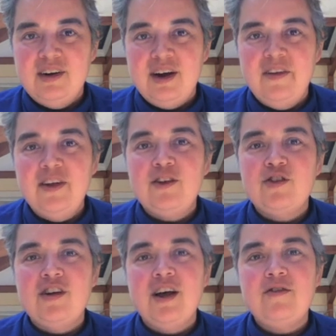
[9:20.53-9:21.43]
and that
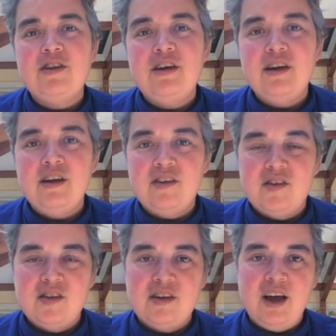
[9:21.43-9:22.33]
there's enough to
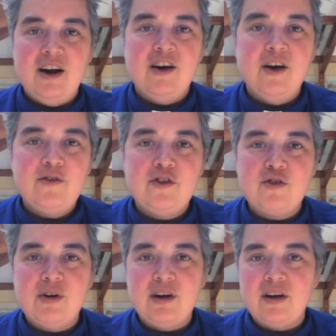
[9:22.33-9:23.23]
eat and enough to
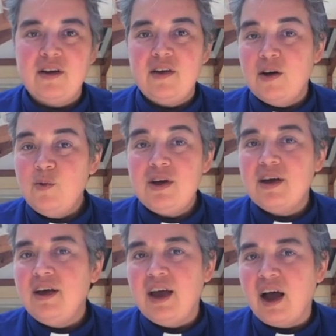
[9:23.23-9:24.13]
drink, that we
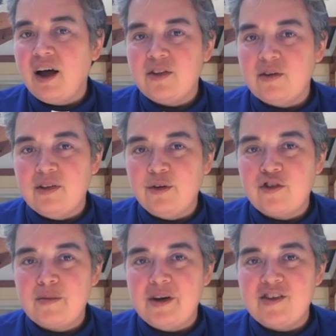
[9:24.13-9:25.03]
can gather in those
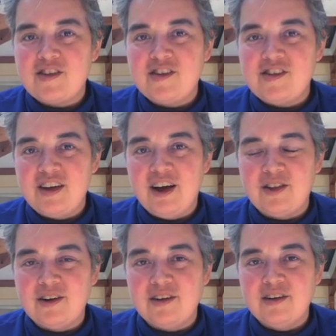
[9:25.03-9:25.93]
spaces
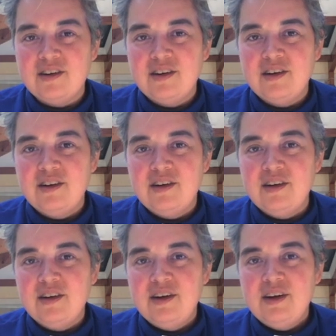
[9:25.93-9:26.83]
together
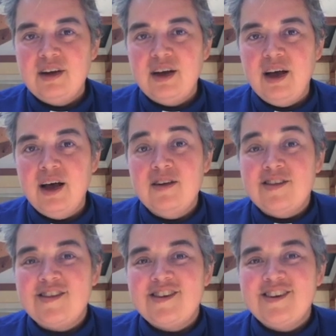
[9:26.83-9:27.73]

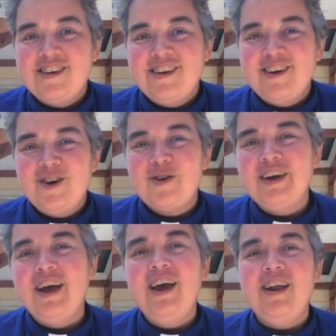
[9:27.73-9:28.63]
and
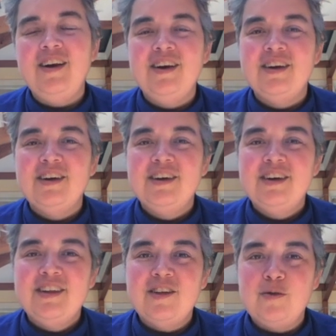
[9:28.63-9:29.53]
create
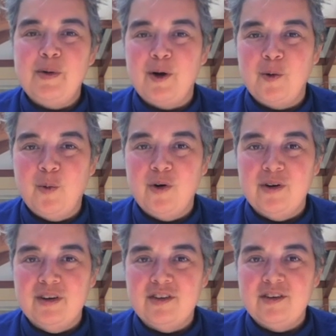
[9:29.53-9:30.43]
this better
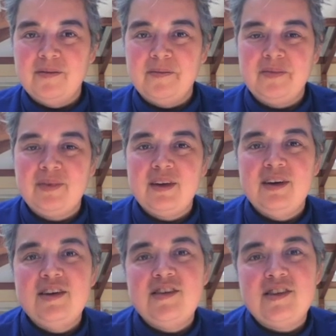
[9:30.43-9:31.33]
world,
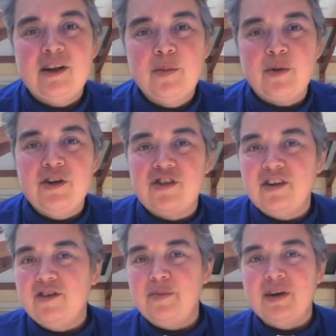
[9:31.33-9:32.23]
this celebration
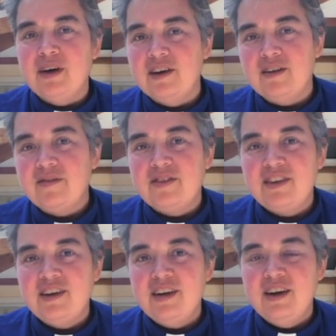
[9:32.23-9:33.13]
of being
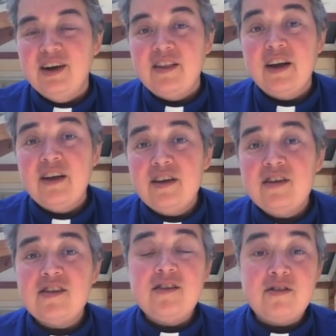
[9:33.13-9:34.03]
that
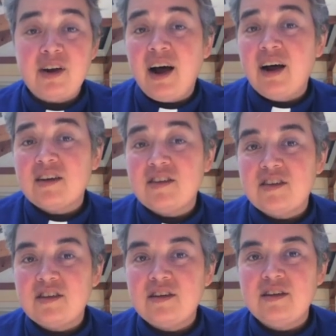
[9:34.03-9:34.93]
is, in fact,
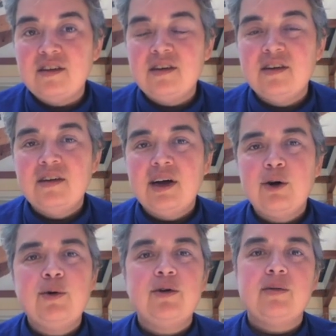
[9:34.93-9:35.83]
our
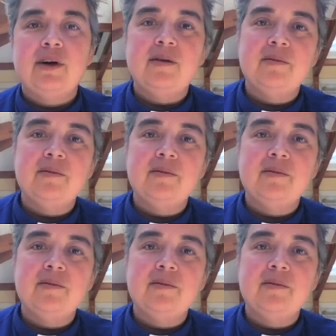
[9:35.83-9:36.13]
birthright.